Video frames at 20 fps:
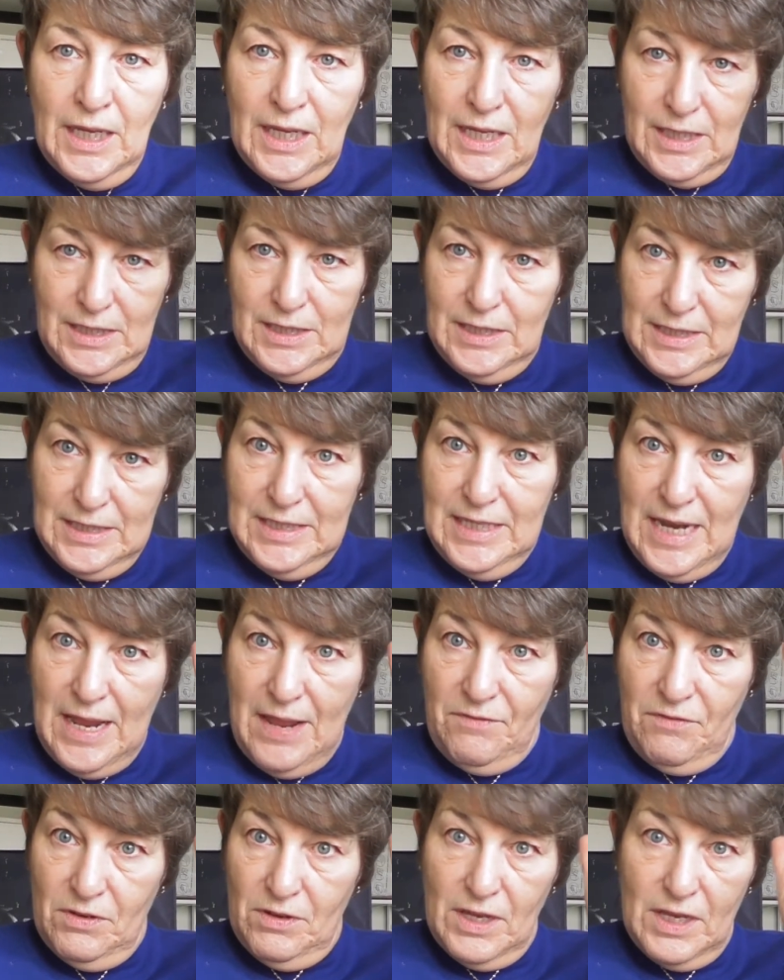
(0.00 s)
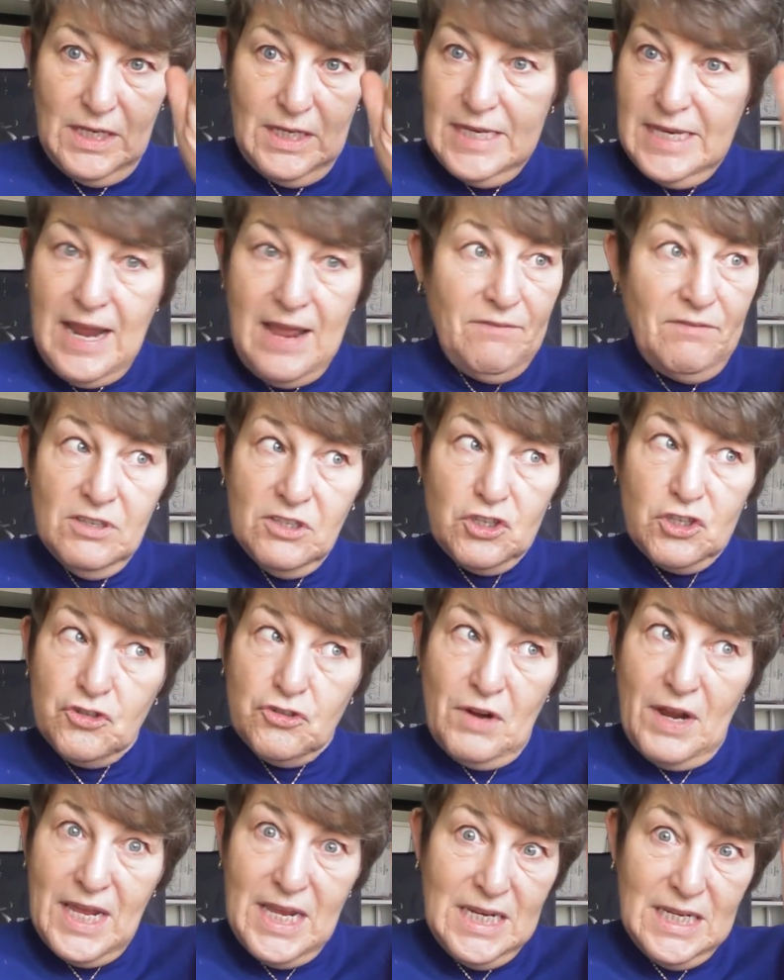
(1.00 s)
It never
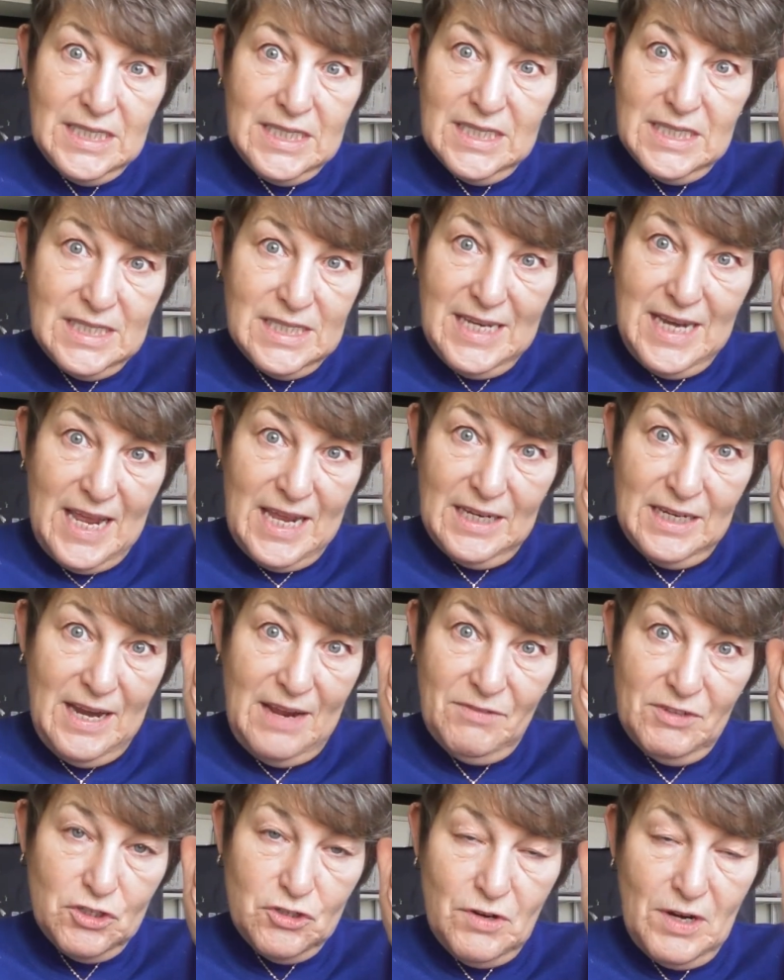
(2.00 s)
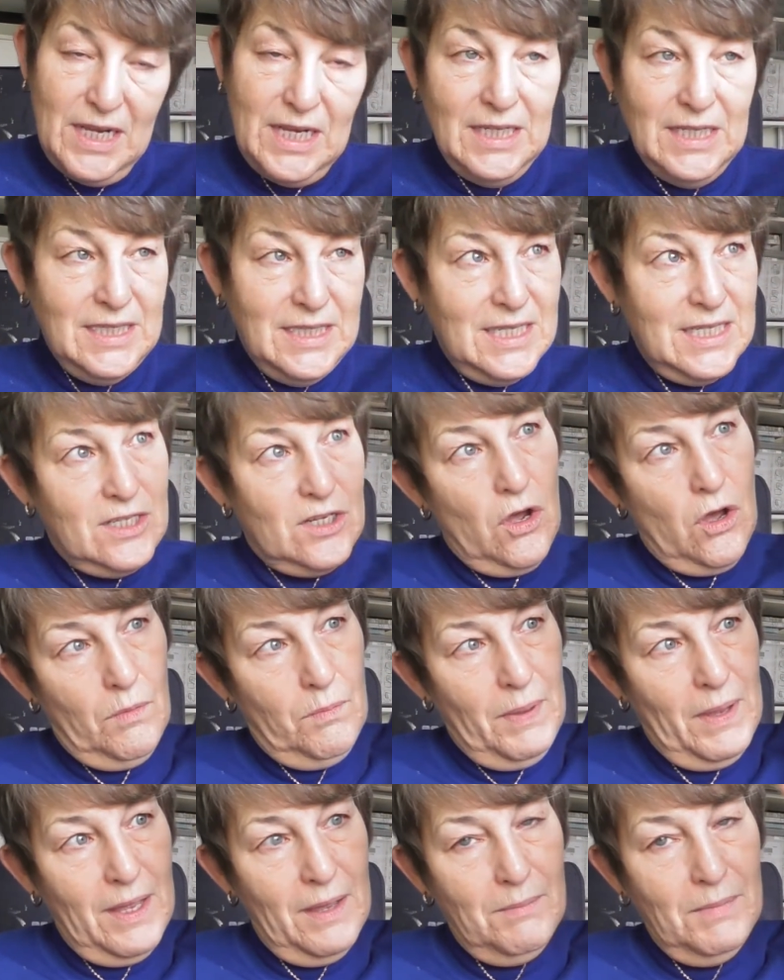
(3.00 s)
straightens. He's got a
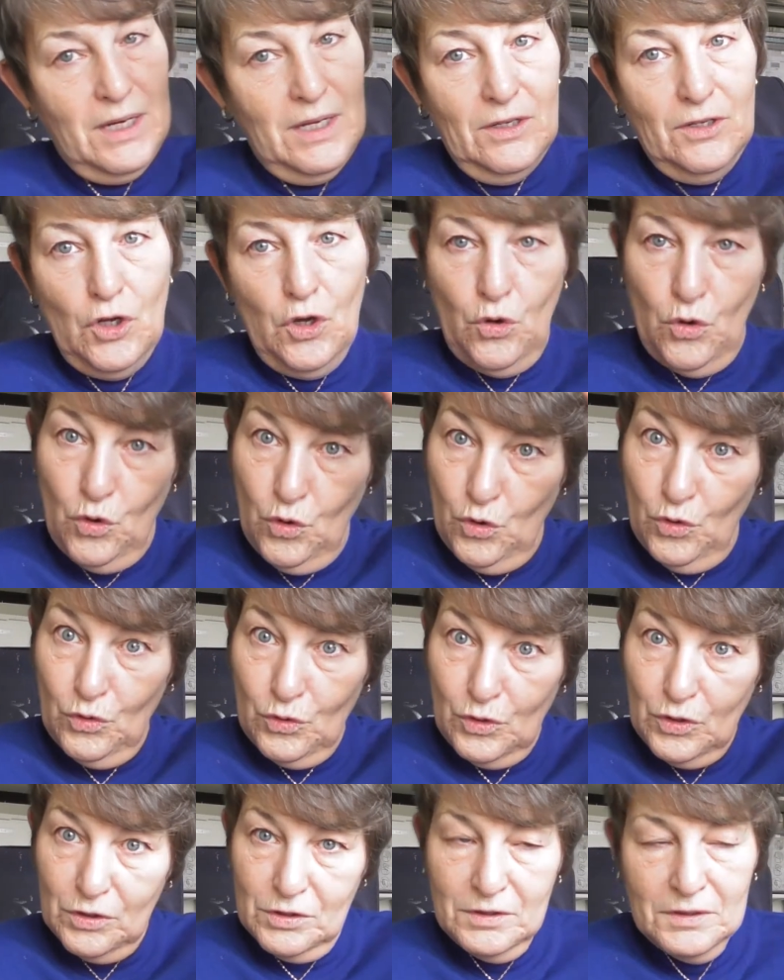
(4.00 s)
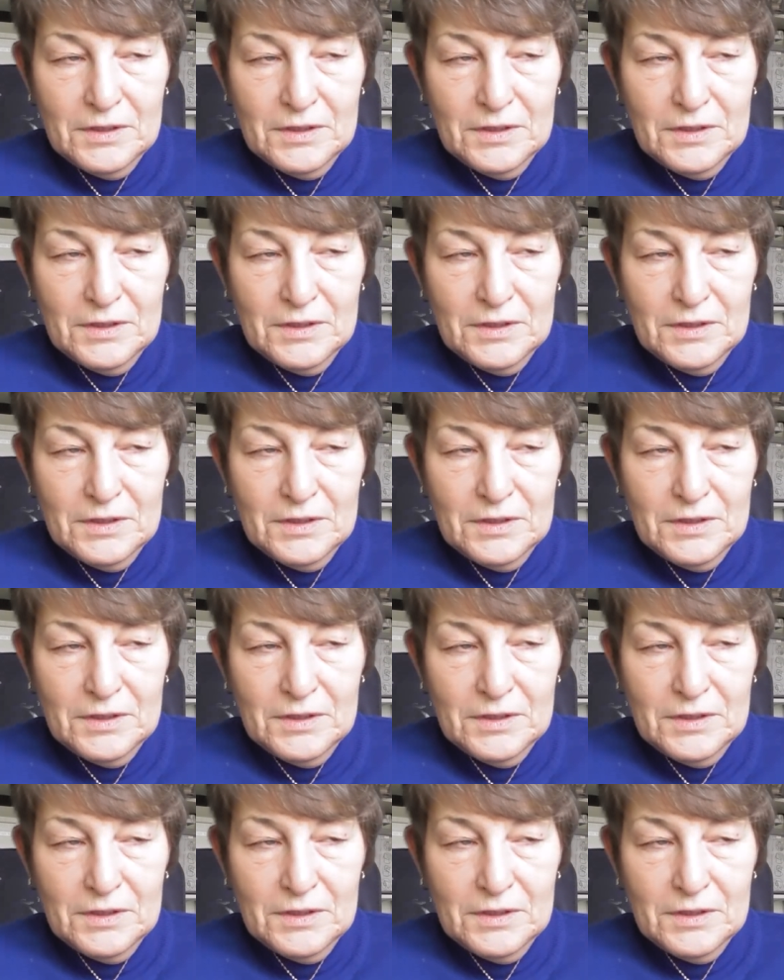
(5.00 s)
permanent hook.